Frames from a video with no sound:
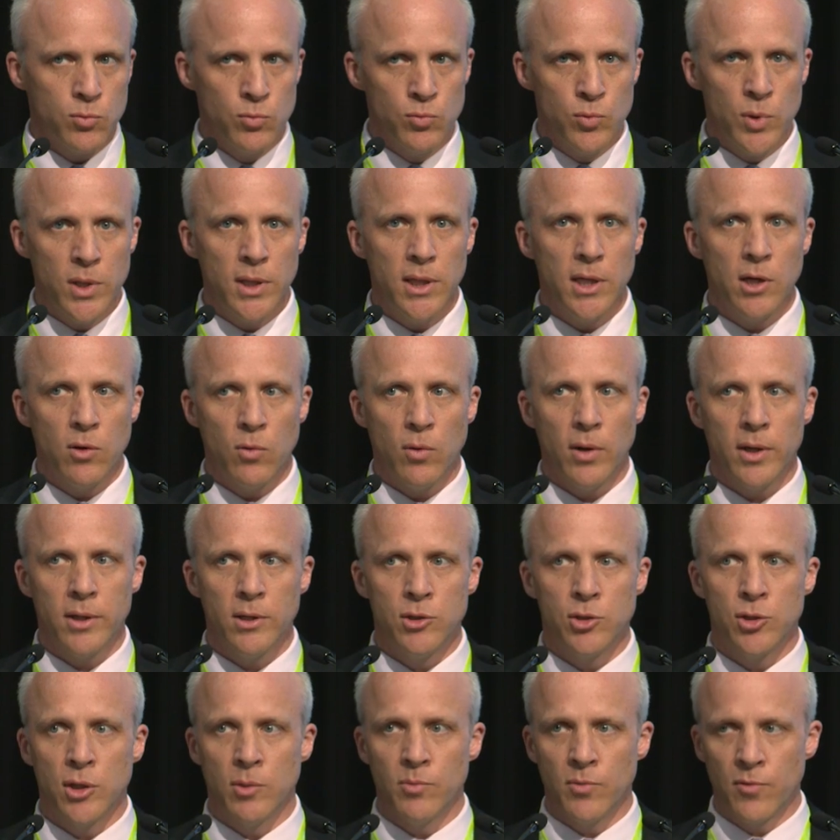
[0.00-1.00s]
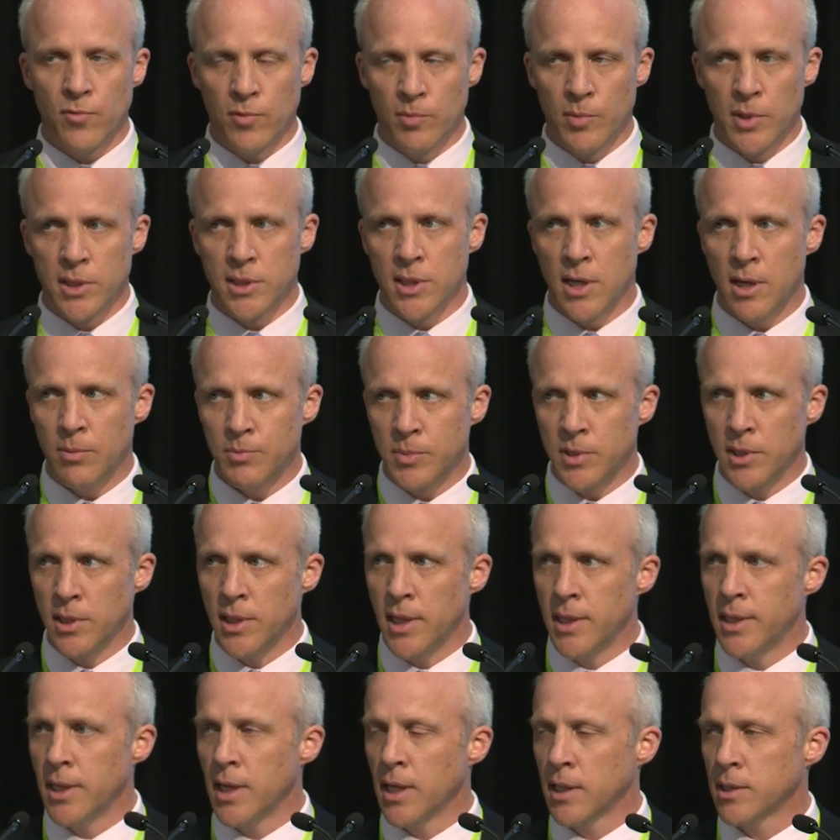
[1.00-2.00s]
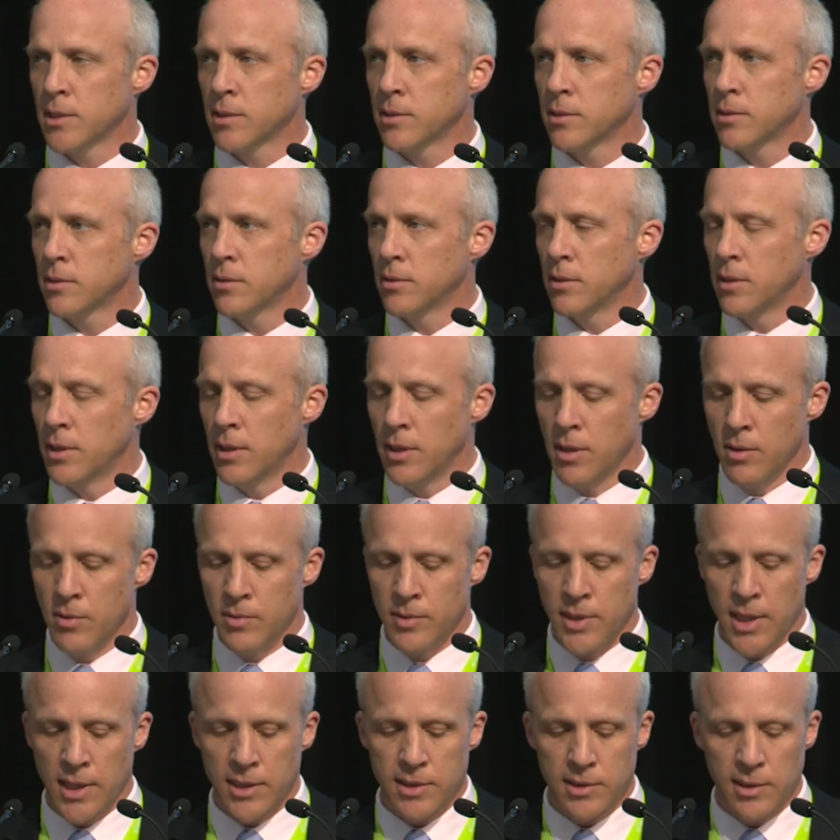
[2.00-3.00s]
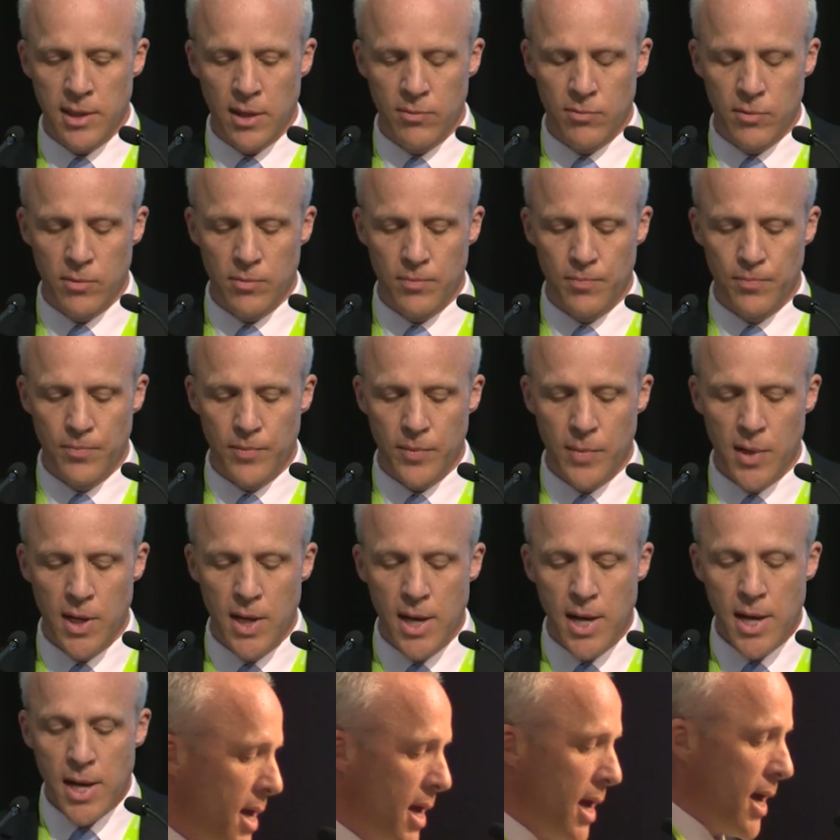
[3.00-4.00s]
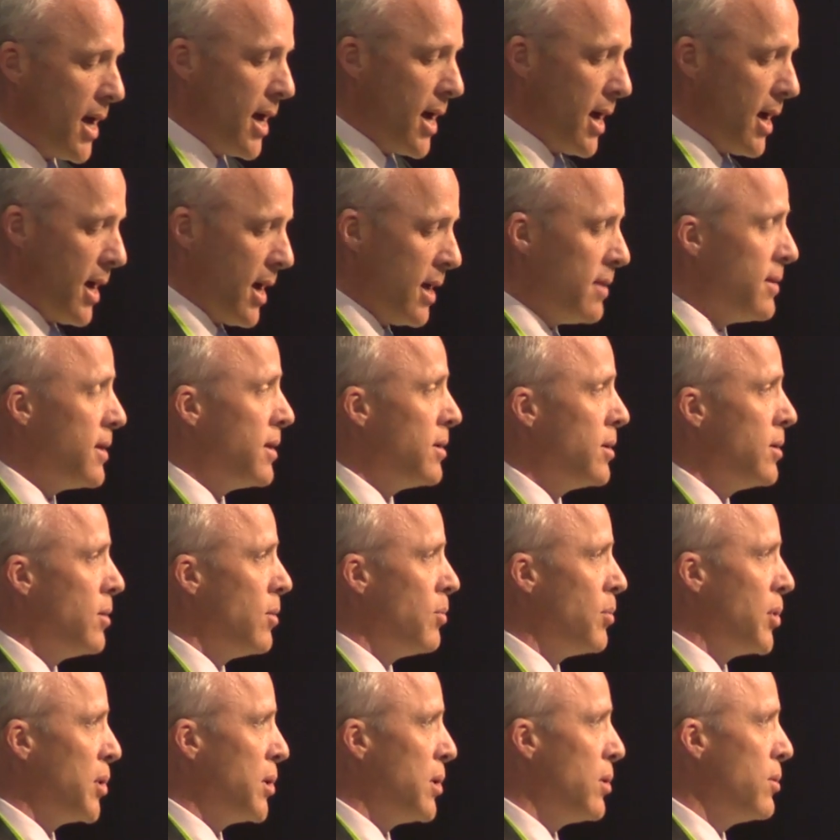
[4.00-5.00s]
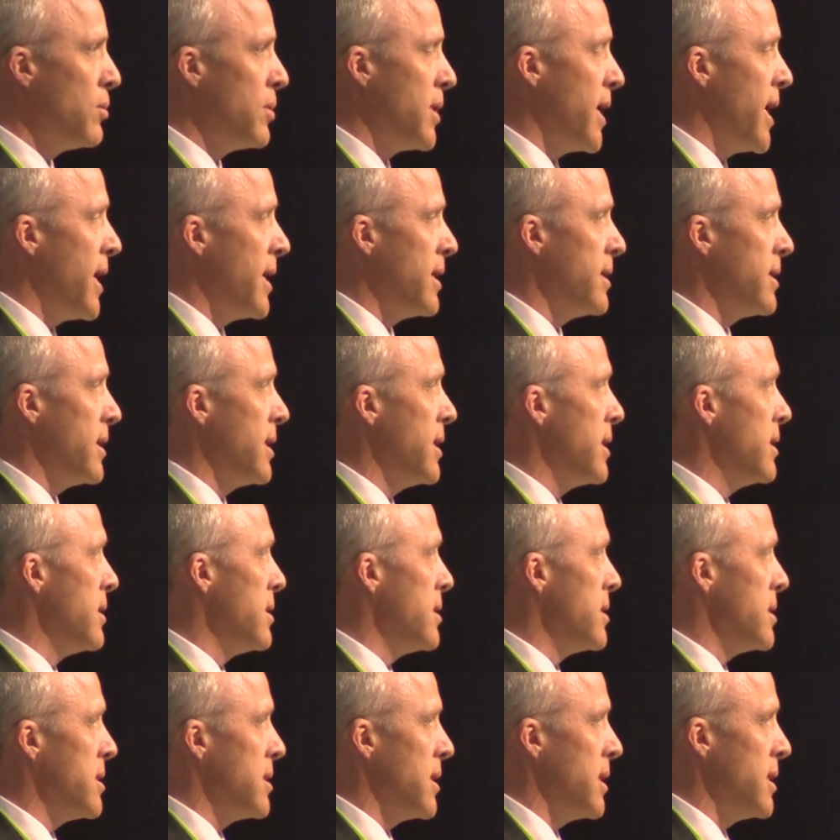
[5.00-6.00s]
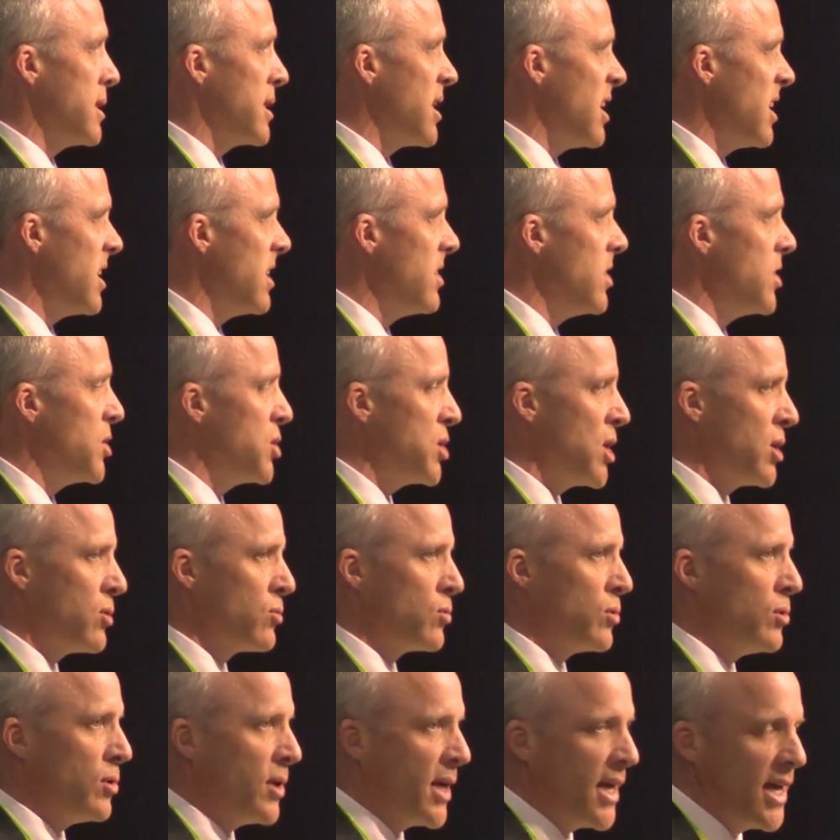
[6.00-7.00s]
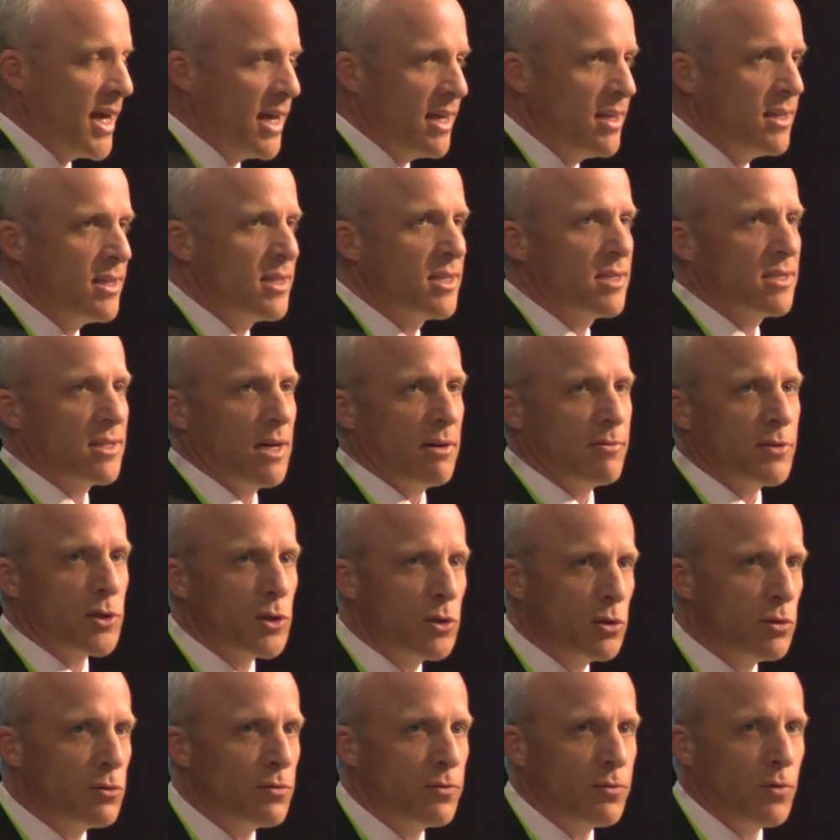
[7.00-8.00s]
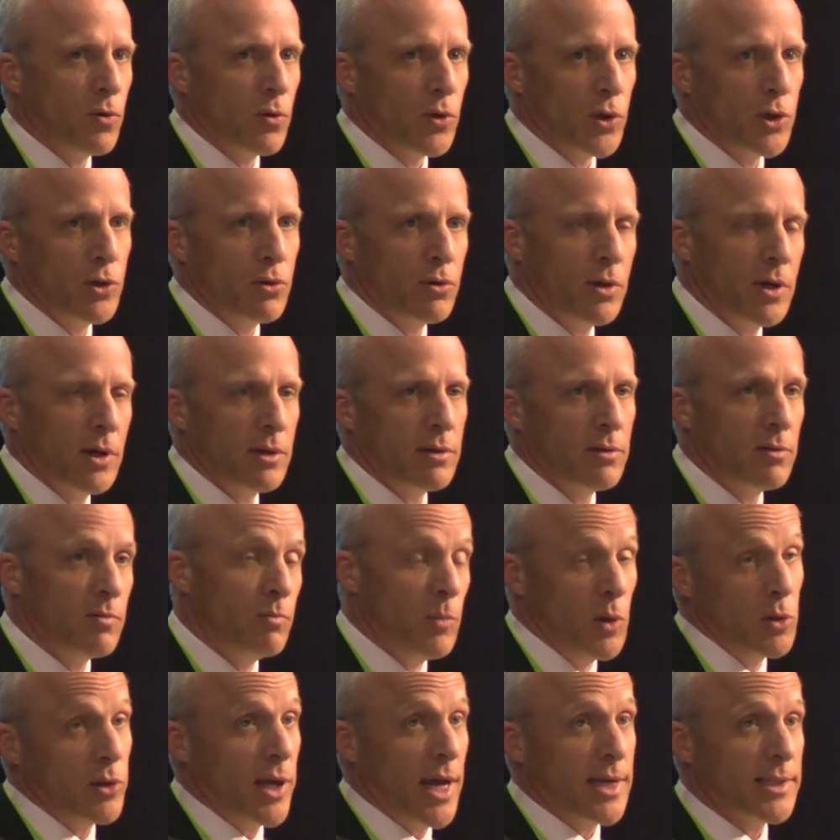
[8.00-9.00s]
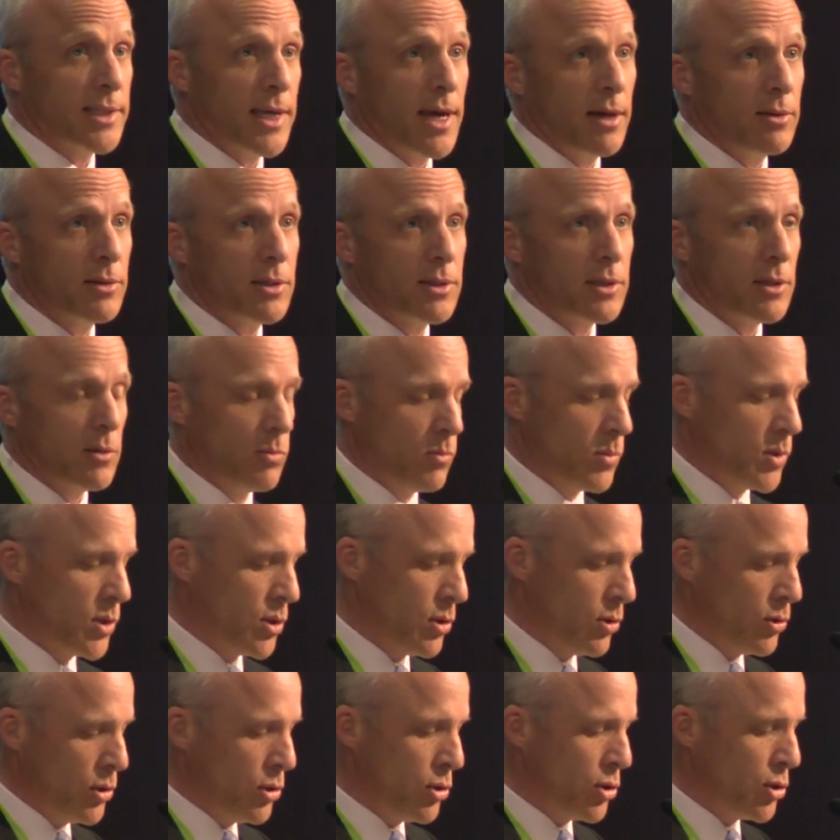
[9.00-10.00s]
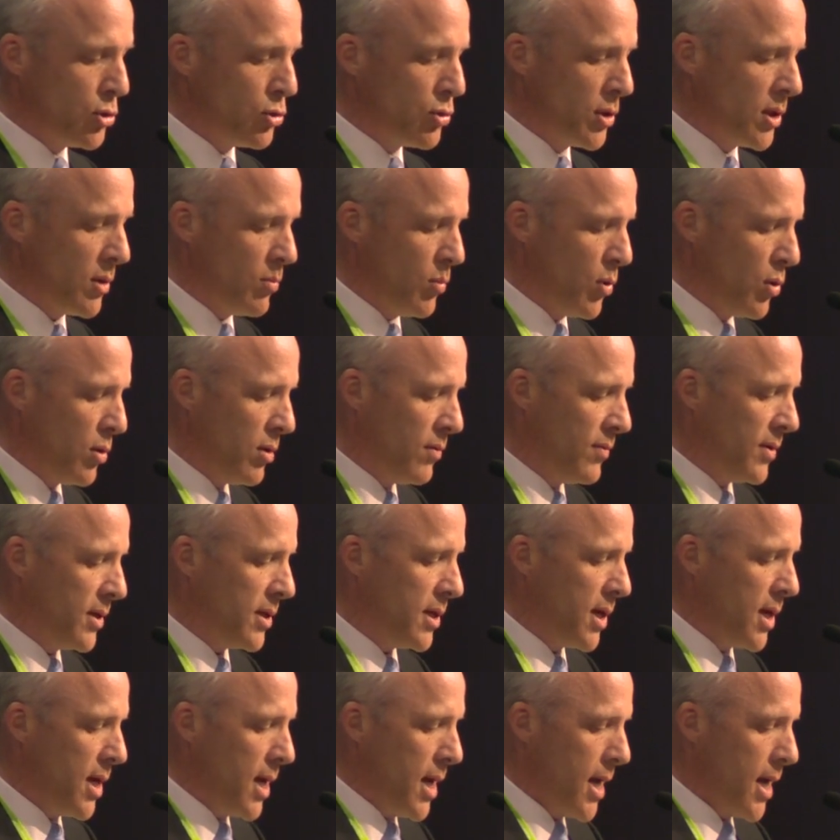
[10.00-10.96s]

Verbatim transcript: really quite a jump from the top to that next, uh, next level. And then below that is, is kind of the general, hey, this stuff's good for you, kind of milk has calcium, so you should drink more of it.